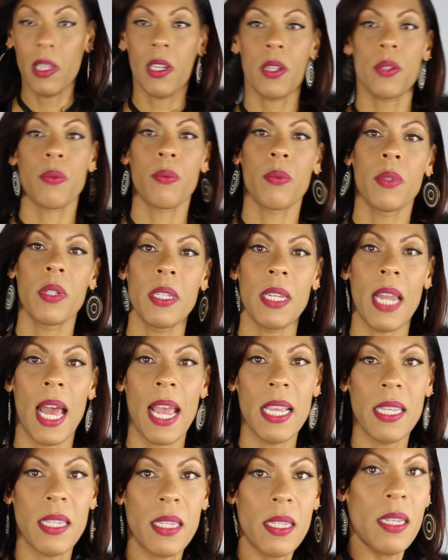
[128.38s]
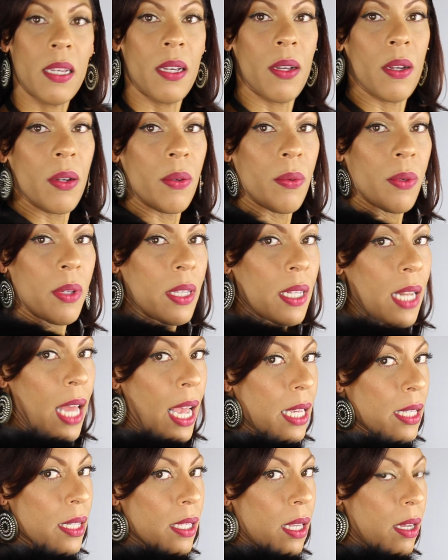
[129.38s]
looks really nice
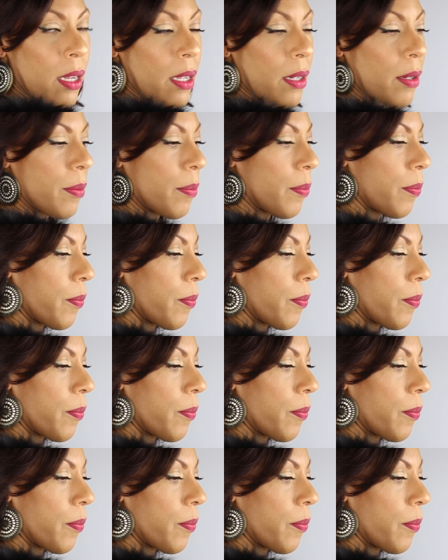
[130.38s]
on.